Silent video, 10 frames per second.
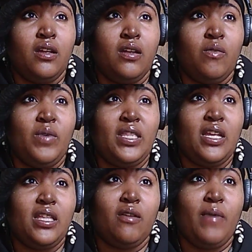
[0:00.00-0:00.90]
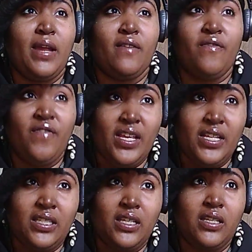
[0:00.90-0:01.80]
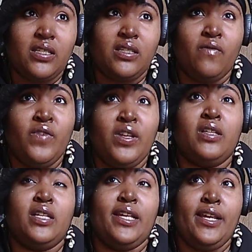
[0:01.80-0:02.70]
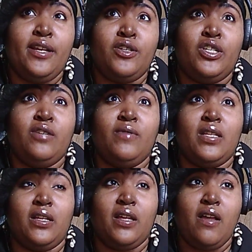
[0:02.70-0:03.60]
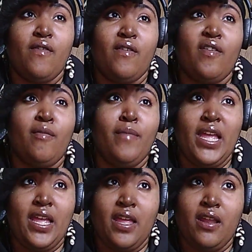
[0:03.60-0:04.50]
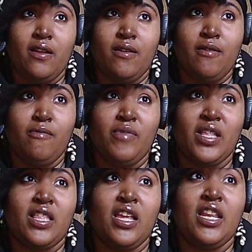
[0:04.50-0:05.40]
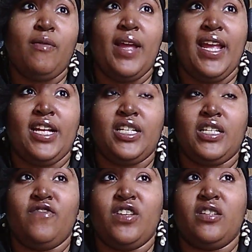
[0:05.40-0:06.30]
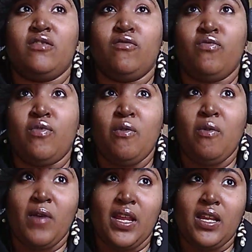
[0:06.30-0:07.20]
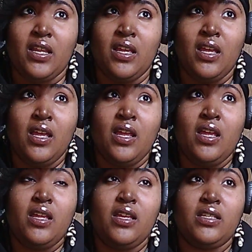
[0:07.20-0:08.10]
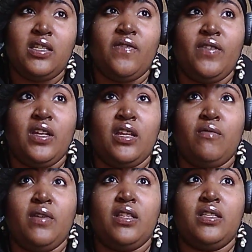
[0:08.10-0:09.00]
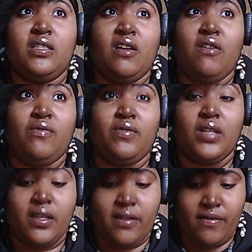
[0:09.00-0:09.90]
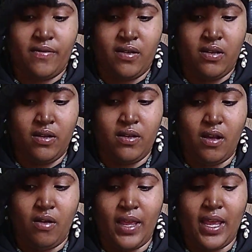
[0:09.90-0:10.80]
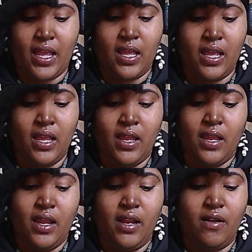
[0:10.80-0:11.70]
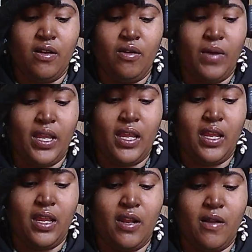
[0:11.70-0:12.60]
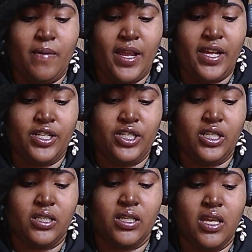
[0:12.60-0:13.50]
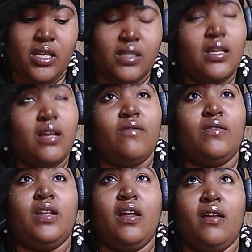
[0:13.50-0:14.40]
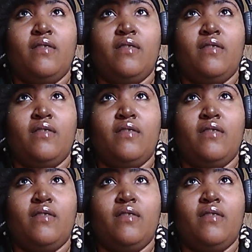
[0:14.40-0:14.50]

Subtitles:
We think the way to fix it is to fill the energy with the love of a man. But the thing that would actually fix the void is to fill it with self-love. Okay, inner knowing and inner passions. Self-love.